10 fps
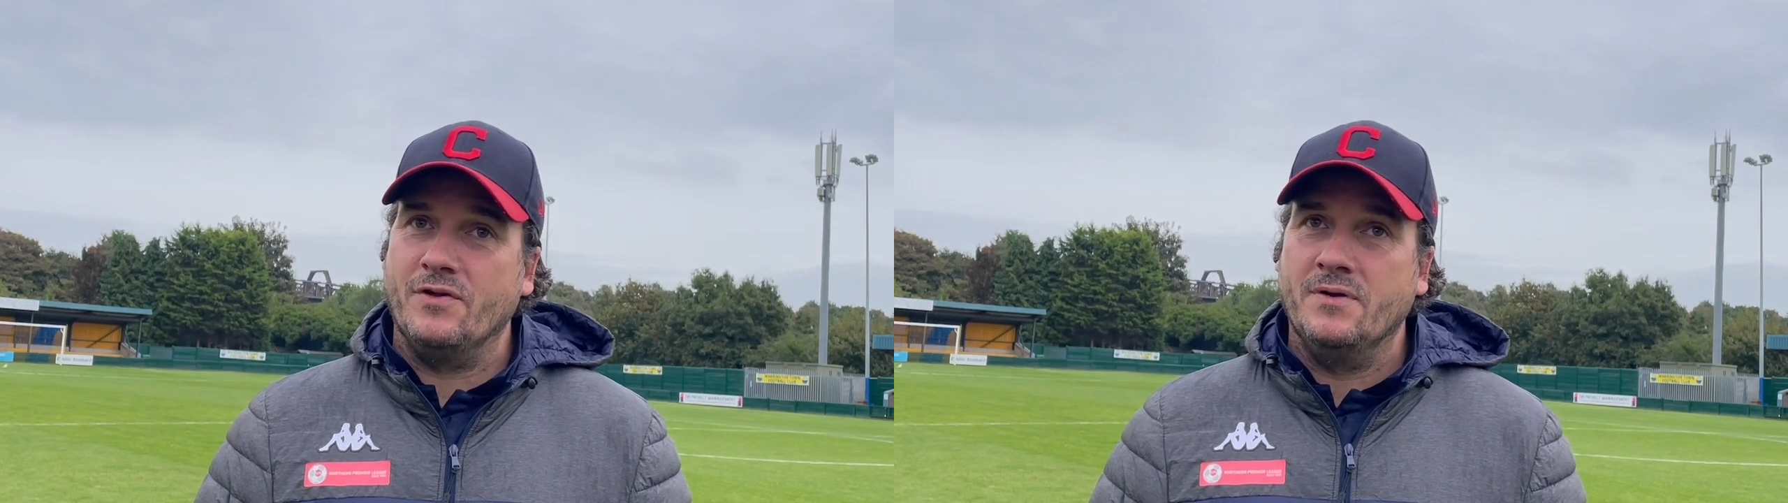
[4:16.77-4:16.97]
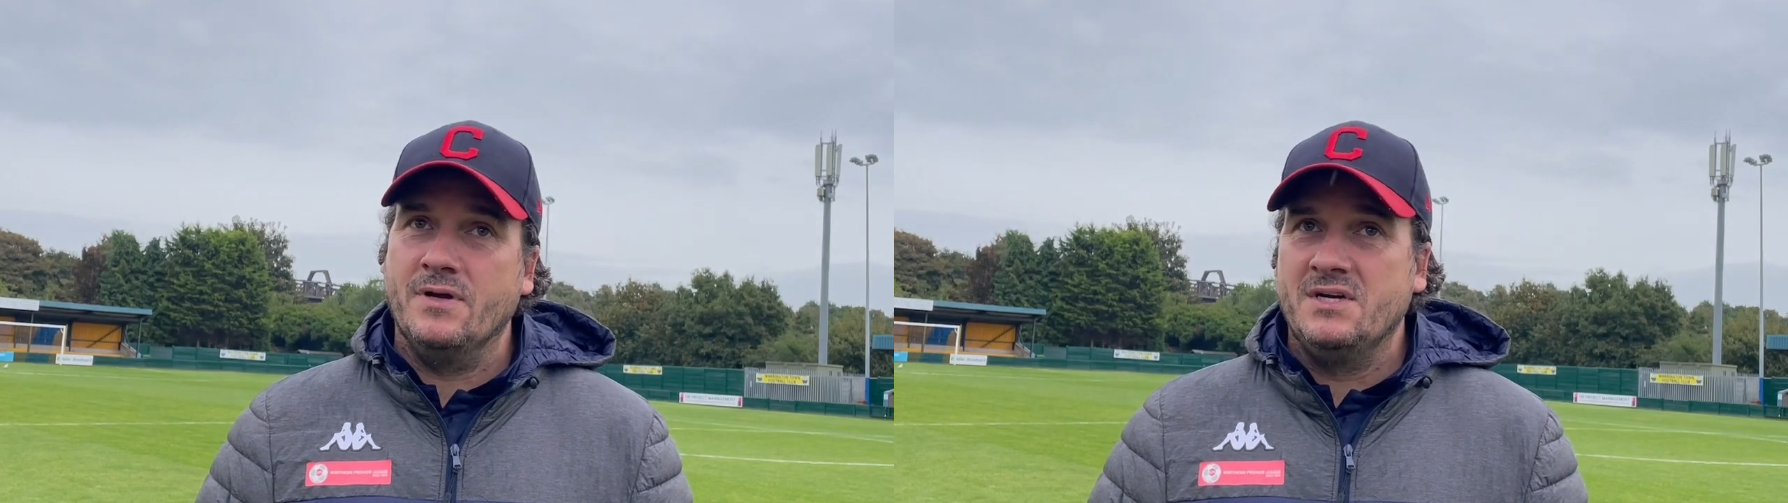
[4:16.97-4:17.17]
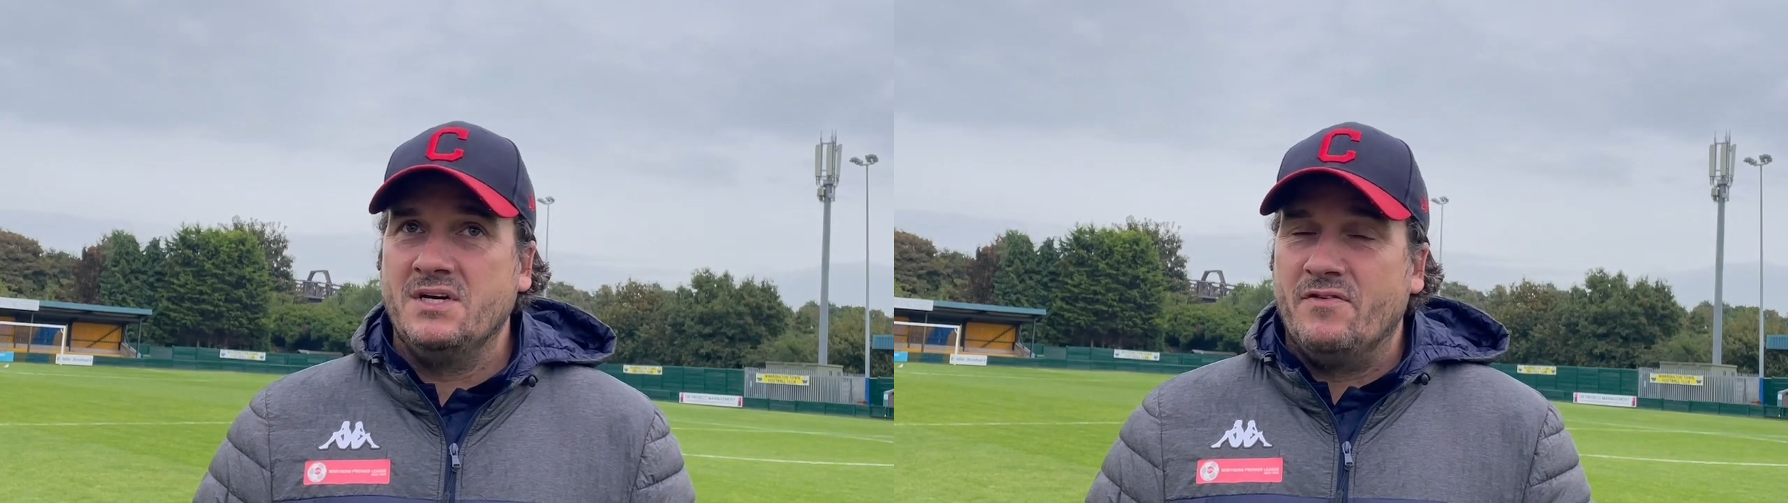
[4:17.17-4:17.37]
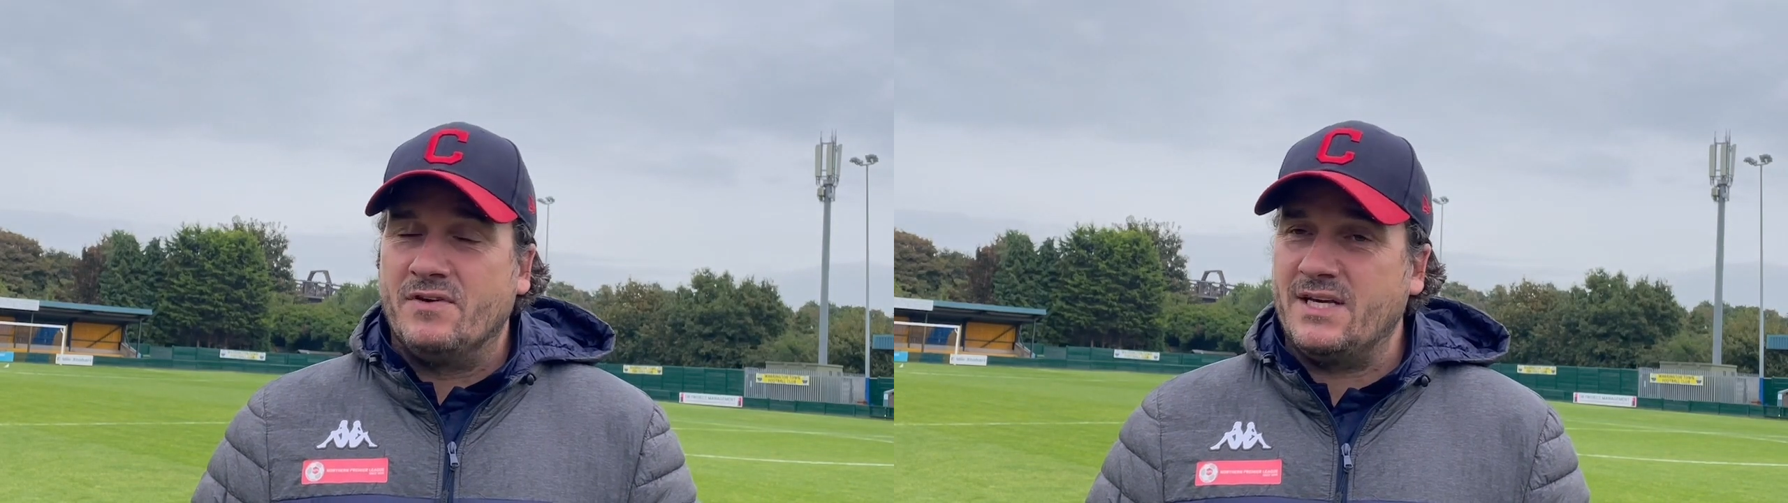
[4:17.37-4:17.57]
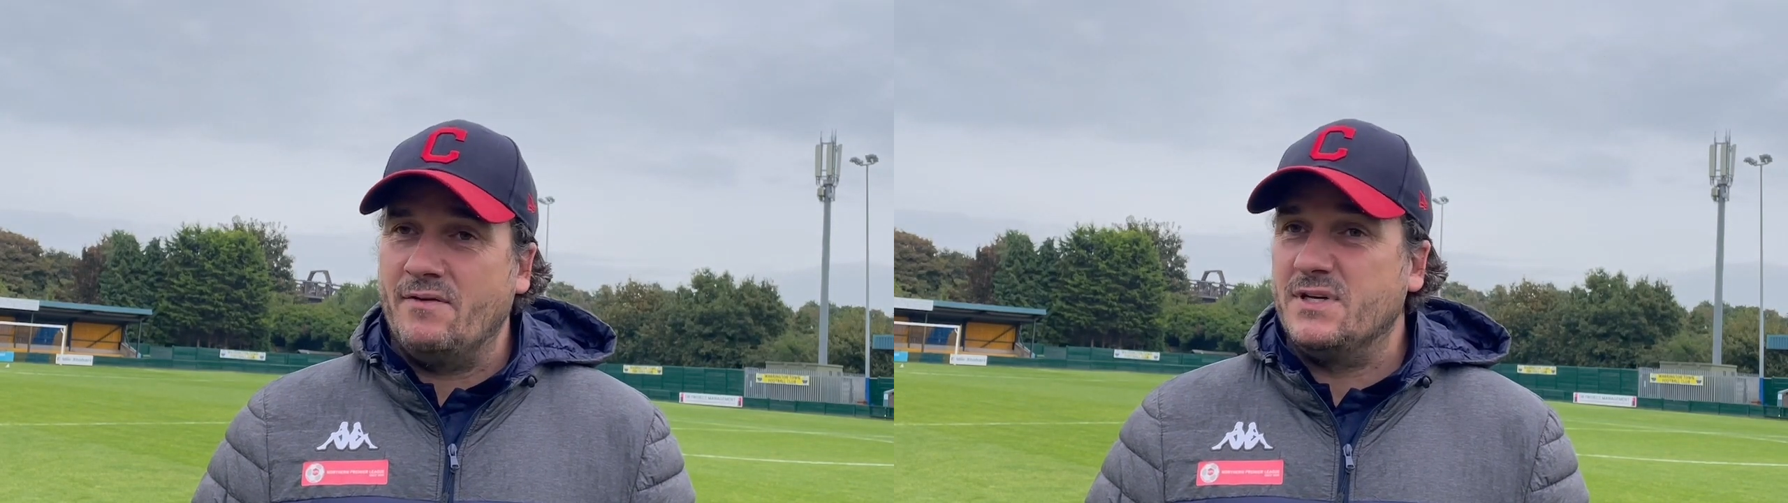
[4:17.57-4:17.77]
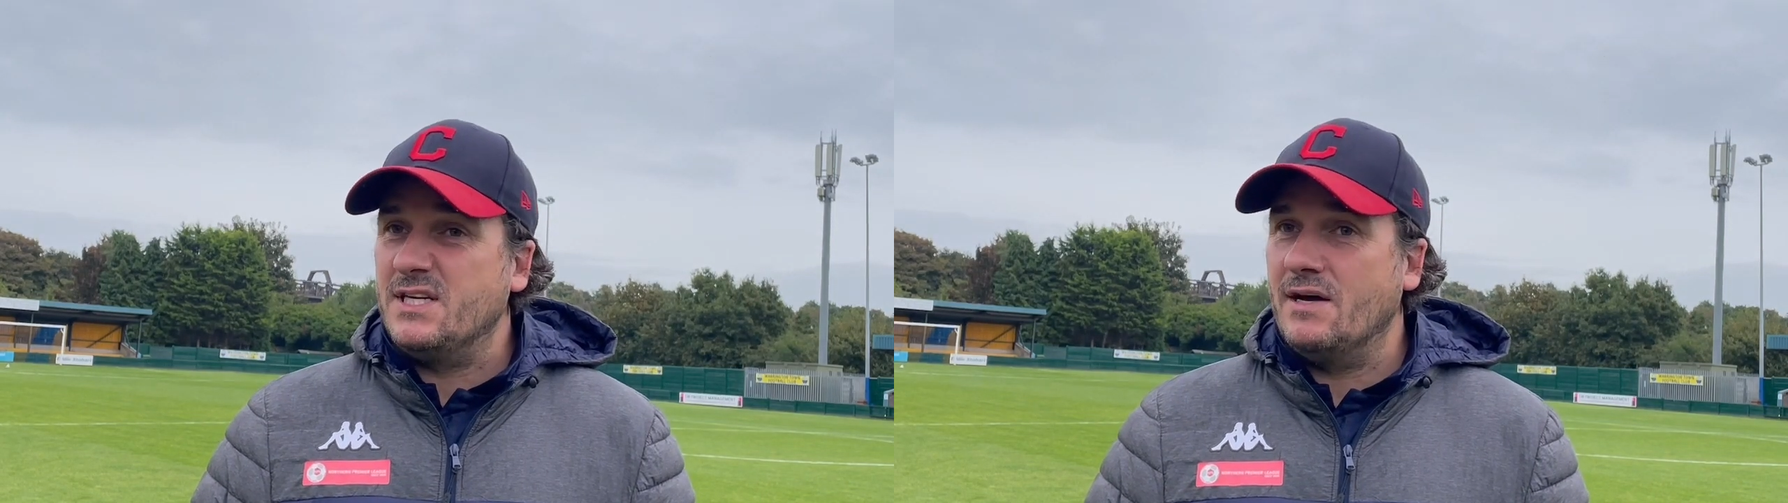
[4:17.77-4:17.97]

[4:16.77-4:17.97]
And for 70,